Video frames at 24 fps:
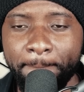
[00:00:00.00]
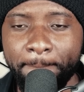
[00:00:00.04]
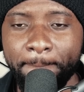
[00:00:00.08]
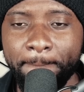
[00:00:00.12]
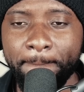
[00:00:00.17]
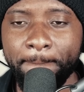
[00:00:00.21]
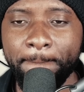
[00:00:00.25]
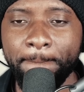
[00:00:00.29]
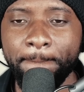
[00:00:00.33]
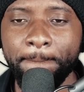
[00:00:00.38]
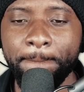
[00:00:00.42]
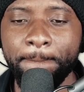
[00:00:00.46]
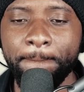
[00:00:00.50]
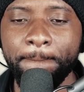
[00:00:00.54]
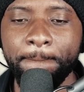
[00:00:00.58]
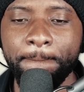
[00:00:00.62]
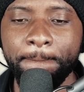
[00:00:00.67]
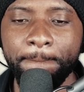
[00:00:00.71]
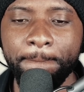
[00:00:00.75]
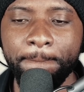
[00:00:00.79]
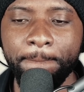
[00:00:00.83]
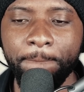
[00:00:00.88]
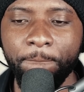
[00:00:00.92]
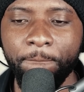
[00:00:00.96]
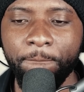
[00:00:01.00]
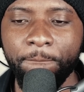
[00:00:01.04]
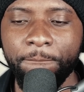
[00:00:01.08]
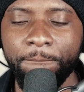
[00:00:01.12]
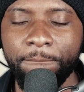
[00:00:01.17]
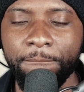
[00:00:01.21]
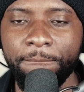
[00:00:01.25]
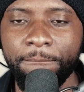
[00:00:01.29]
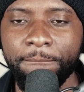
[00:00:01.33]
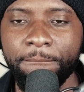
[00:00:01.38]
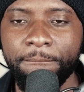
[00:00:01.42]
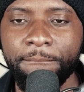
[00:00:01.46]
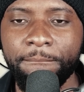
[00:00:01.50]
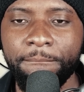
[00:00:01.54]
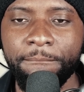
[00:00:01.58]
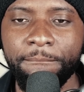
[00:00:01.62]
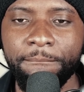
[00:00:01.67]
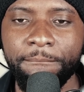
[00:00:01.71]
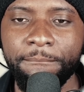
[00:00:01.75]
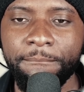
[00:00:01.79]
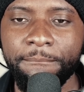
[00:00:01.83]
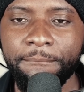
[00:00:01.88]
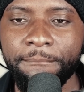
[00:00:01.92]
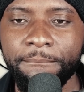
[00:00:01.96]

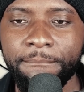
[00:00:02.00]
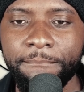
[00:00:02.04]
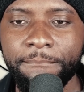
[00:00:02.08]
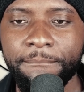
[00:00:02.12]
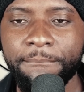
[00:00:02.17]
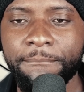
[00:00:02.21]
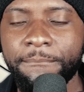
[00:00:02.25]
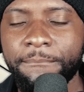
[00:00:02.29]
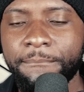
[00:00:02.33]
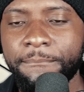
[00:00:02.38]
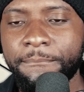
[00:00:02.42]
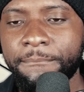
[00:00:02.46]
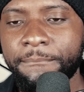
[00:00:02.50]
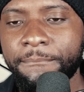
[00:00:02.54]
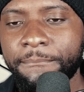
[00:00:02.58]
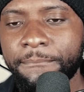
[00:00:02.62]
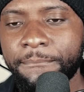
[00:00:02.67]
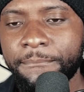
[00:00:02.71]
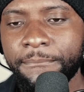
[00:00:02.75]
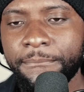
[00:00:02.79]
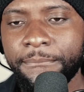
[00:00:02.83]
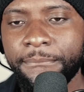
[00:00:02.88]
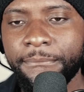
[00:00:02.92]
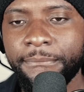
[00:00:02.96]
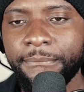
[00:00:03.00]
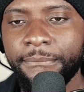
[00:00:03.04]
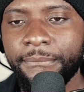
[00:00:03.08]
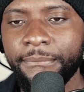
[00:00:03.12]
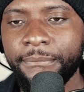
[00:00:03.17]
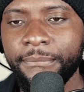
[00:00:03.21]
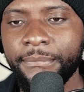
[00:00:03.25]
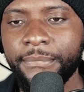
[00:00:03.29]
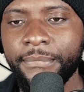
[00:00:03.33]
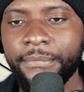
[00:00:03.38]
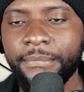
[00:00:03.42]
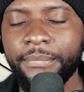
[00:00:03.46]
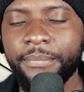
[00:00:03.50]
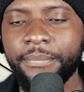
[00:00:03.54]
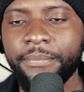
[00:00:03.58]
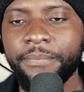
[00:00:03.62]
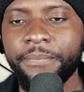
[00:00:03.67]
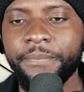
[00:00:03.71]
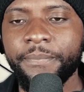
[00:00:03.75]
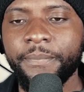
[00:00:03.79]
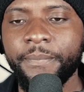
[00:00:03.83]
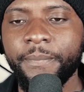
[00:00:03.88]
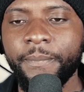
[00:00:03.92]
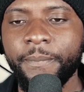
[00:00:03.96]

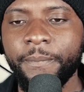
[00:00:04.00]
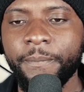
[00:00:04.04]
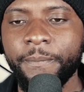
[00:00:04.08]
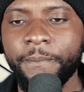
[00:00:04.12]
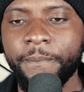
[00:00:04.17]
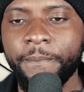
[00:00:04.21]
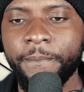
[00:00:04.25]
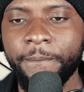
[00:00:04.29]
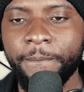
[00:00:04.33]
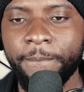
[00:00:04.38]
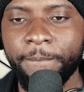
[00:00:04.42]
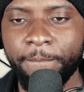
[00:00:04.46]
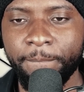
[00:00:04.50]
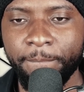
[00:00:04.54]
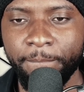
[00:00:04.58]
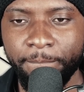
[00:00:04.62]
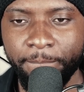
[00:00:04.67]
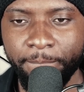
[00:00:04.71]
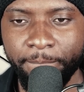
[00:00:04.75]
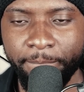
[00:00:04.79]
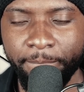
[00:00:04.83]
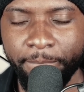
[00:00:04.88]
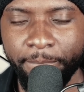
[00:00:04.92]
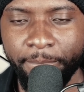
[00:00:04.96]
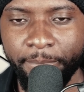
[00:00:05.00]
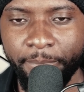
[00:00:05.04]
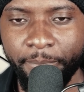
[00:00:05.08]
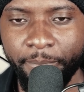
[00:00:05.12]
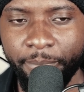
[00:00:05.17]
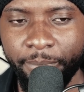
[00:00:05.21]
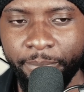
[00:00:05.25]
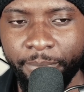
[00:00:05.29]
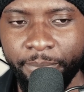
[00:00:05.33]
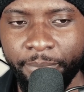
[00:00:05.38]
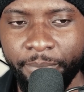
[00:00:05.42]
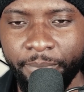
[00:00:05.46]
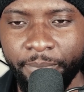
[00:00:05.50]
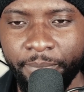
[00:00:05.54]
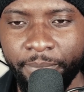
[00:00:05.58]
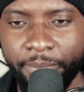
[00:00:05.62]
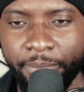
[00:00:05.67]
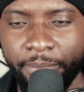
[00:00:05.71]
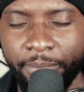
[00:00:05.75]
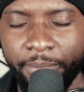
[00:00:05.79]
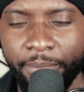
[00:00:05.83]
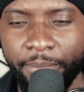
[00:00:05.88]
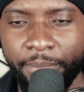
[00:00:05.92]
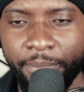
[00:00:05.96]

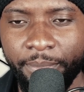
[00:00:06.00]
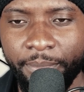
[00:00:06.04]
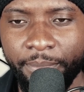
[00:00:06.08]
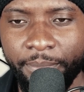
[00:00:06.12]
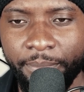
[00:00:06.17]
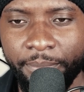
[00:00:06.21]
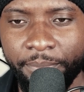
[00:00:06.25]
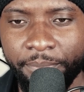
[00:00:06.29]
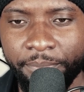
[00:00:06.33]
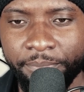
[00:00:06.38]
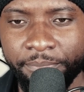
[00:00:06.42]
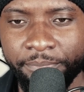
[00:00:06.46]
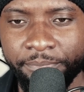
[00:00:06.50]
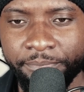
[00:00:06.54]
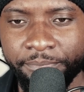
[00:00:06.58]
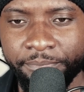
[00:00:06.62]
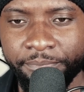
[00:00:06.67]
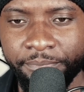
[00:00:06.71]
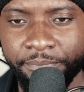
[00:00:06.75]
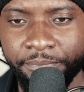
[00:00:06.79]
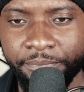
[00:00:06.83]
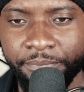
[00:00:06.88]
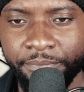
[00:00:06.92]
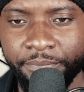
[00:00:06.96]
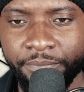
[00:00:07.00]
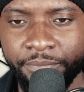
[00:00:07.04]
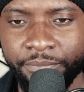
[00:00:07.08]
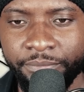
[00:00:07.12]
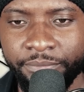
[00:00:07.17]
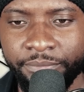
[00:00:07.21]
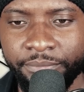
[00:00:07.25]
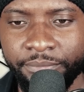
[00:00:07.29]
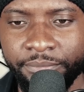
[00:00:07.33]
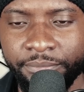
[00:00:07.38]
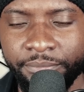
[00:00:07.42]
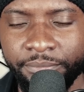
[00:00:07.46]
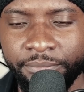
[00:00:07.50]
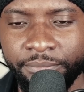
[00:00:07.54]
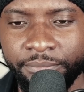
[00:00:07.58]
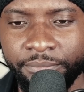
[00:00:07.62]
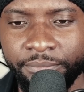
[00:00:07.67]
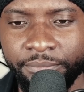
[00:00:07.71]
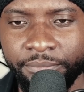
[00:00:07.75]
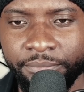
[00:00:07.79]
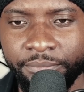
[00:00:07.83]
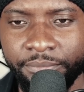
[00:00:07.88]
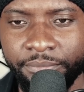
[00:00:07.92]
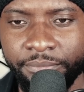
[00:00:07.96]
The person shown says nothing.